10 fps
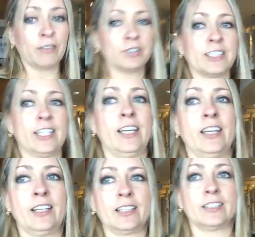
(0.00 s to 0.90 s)
I would
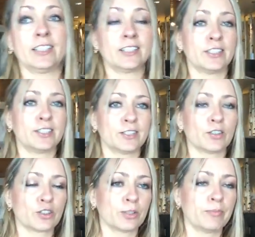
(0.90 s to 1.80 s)
say consistency in
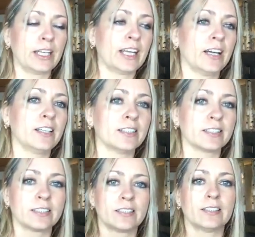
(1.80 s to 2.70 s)
social media is
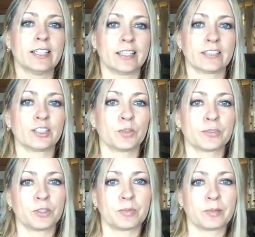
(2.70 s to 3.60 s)
like
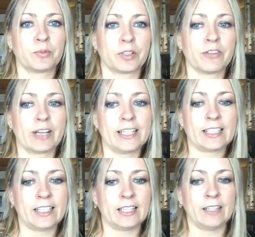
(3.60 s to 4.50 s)
super important, right?
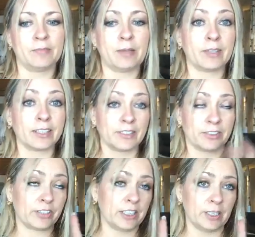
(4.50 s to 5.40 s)
And then maybe I'll give
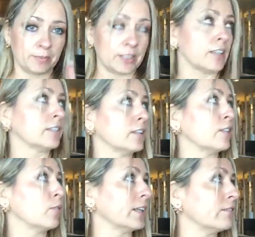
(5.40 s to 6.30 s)
3 tips, not one.